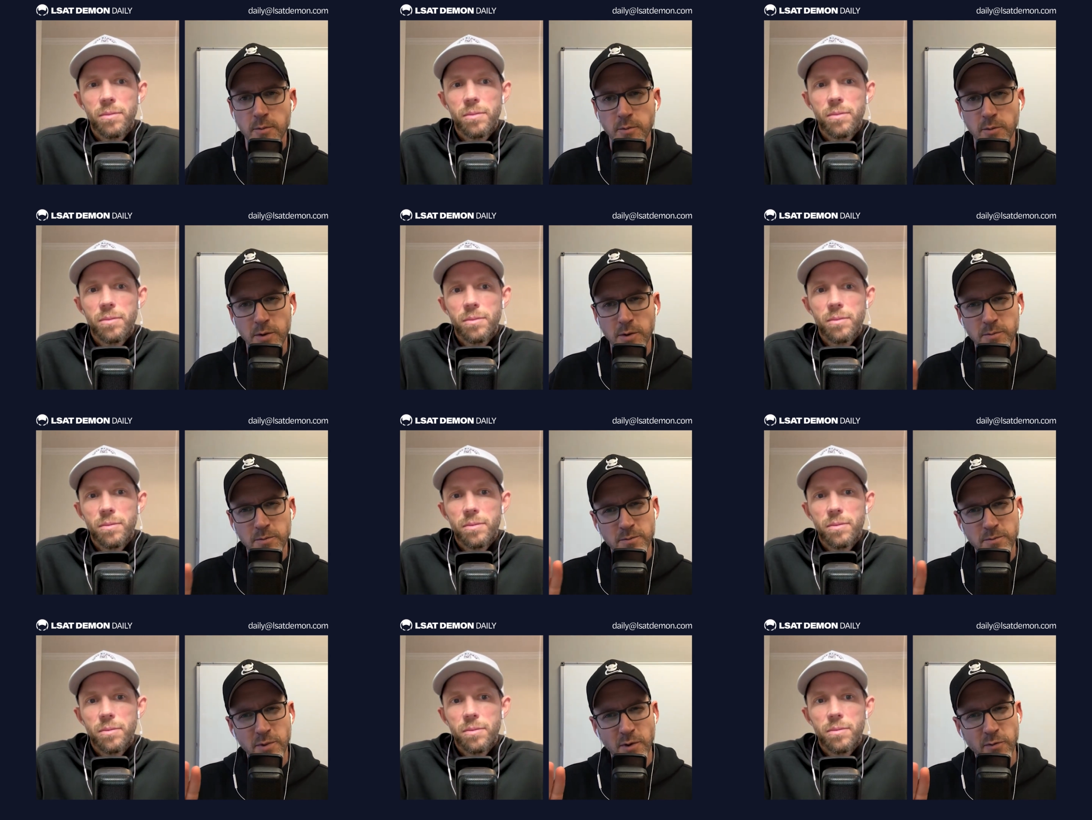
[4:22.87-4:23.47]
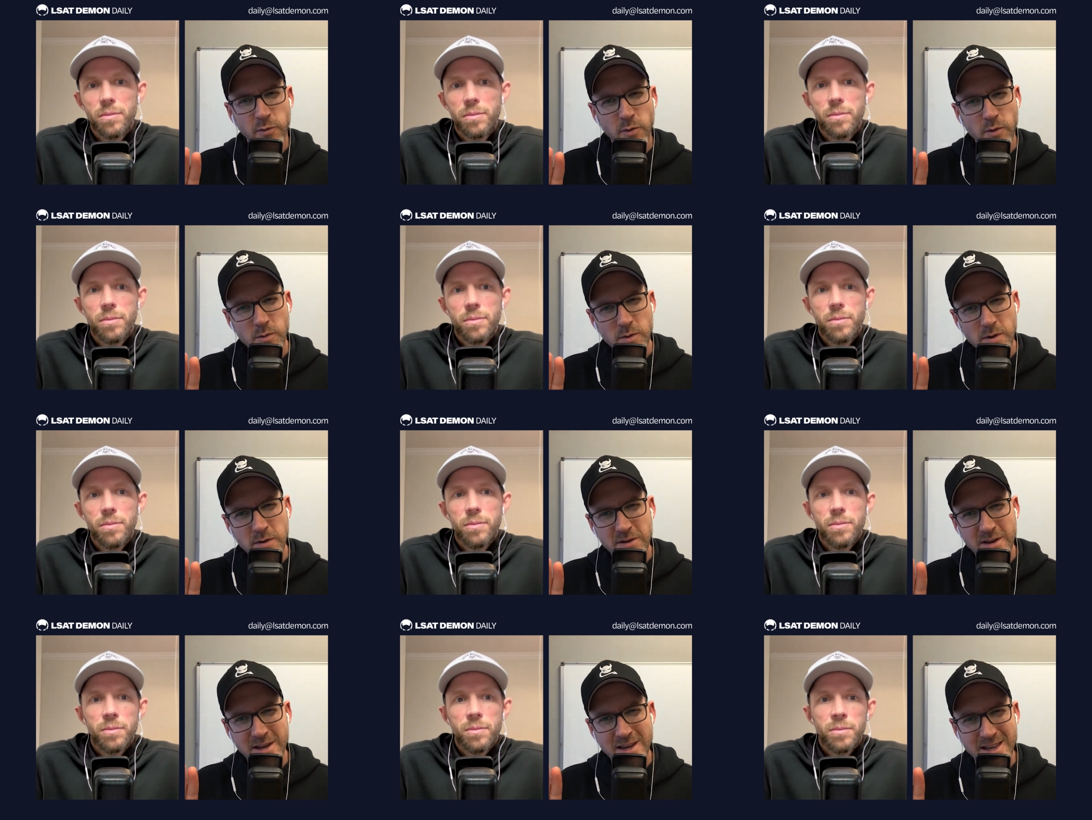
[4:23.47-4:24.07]
Speaker 1: But before
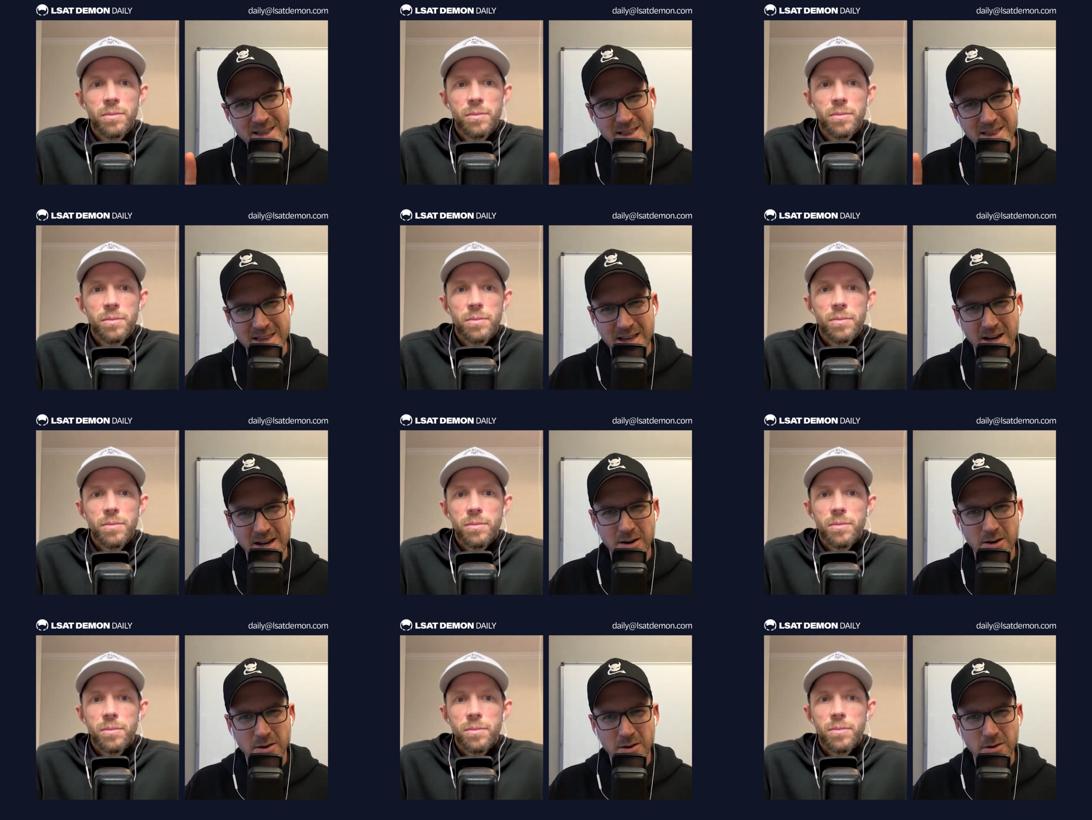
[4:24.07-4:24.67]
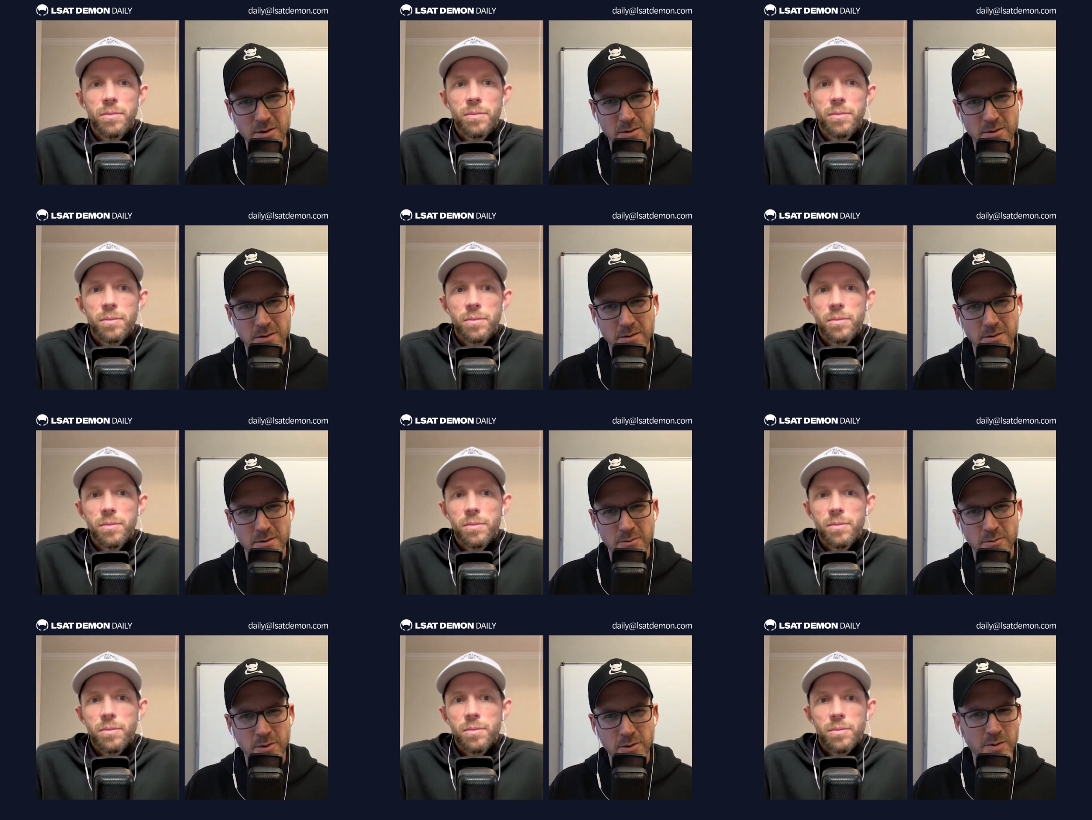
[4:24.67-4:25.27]
we even get there,
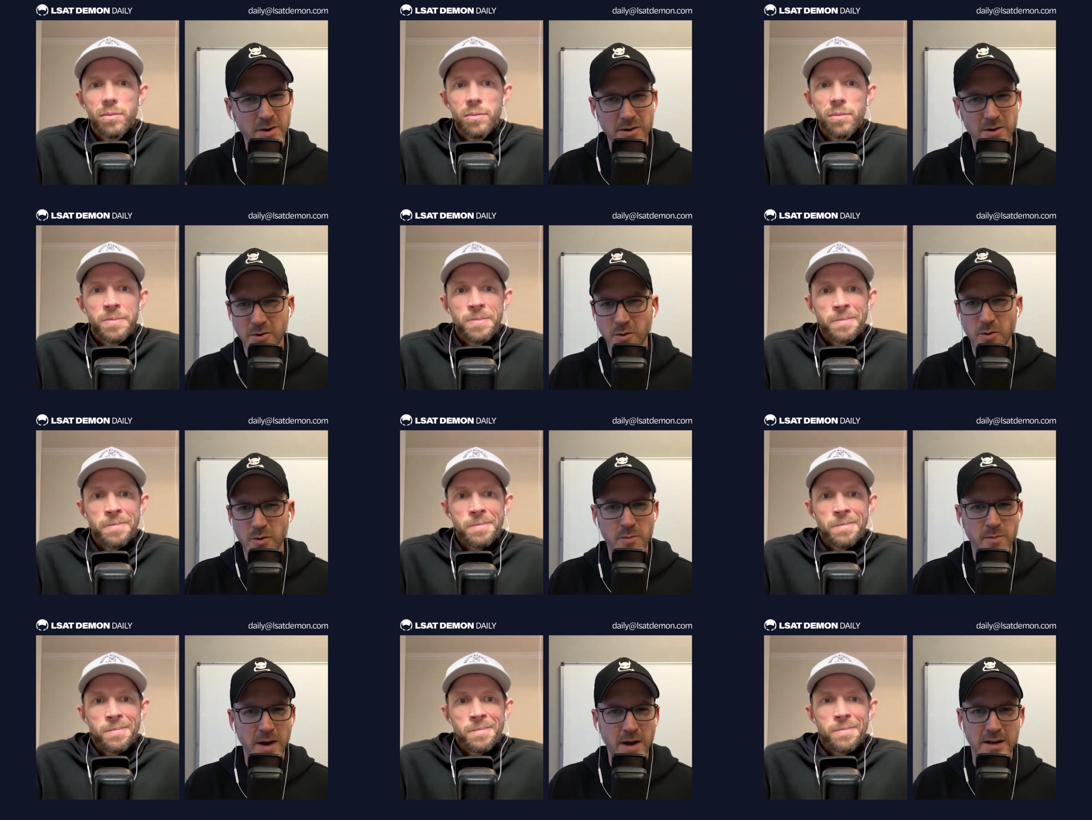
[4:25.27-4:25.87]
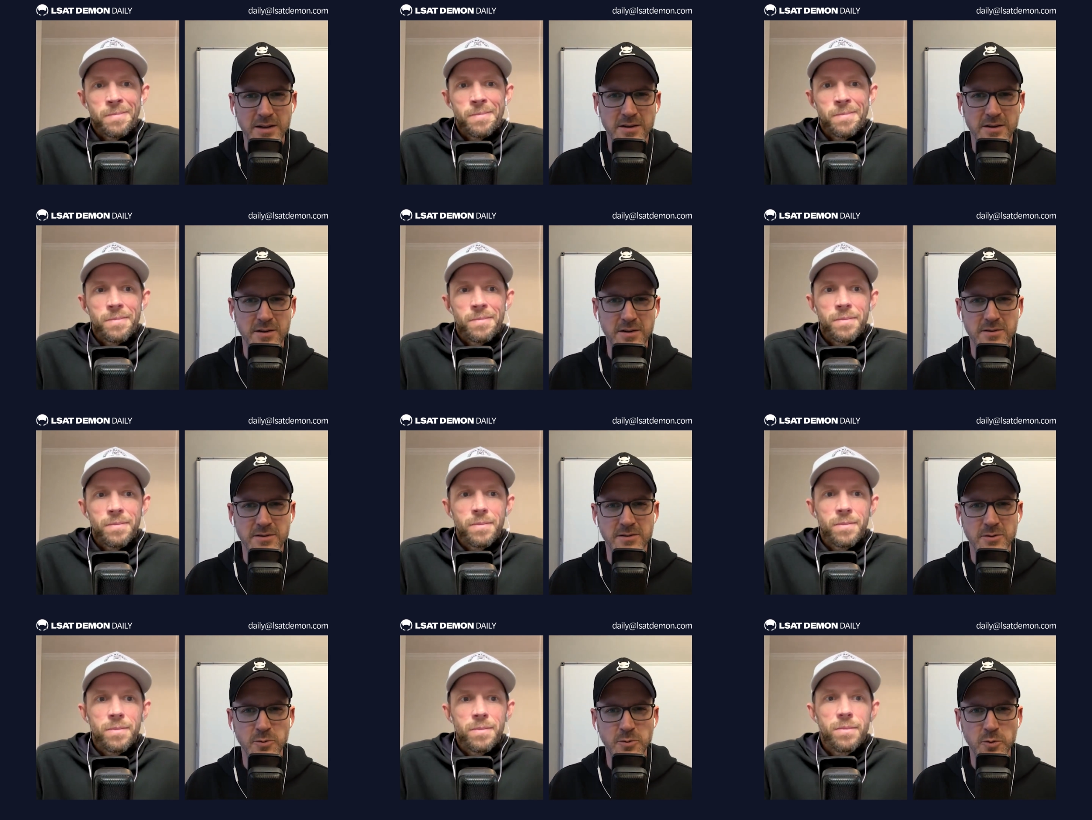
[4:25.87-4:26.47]
what about going back to the
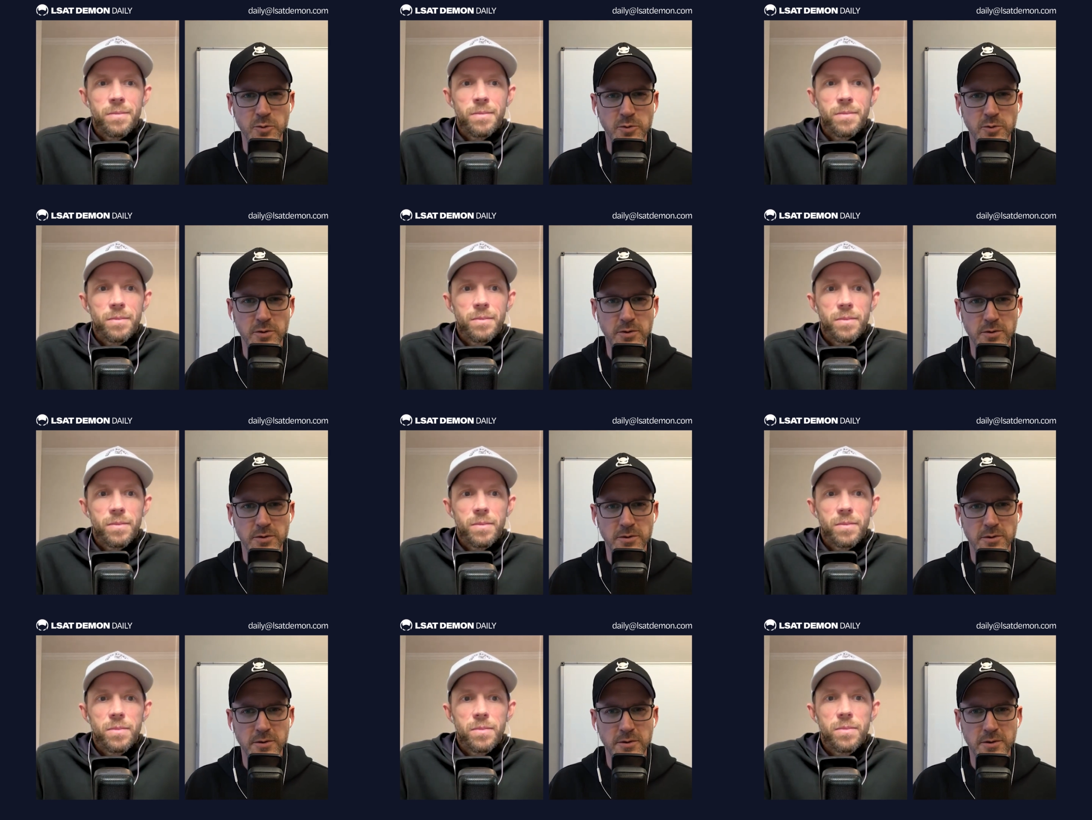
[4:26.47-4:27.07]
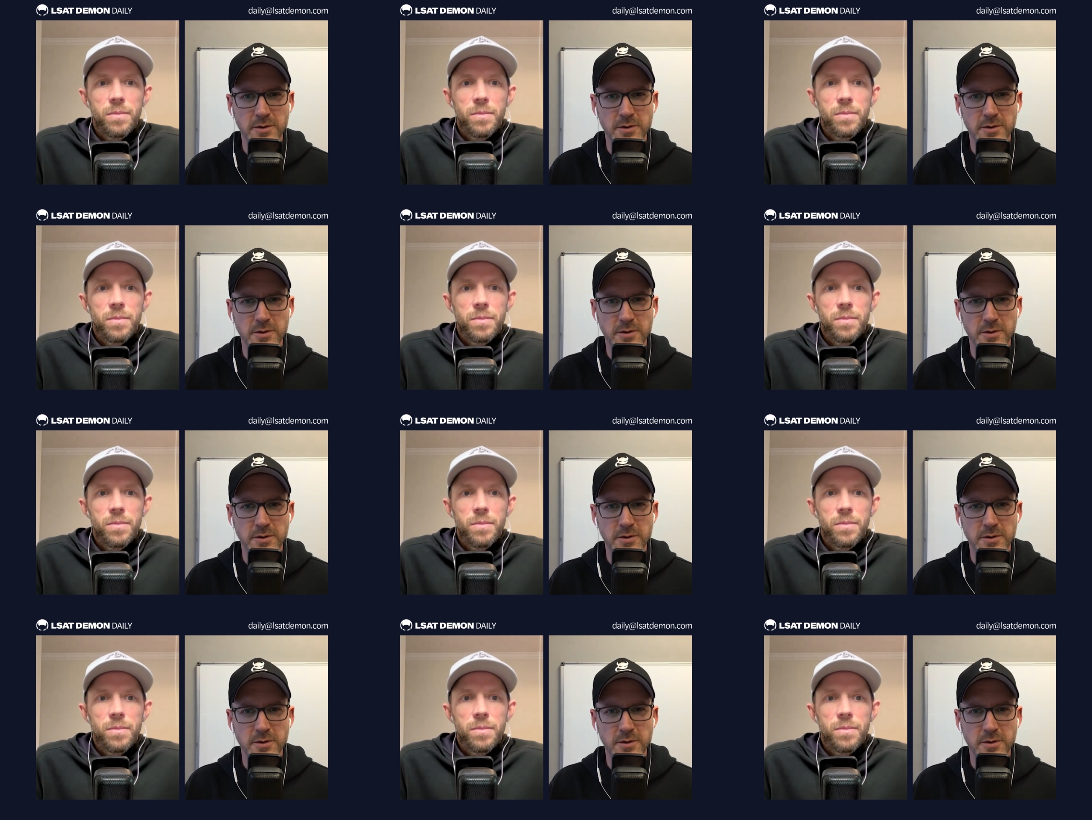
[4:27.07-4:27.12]
school?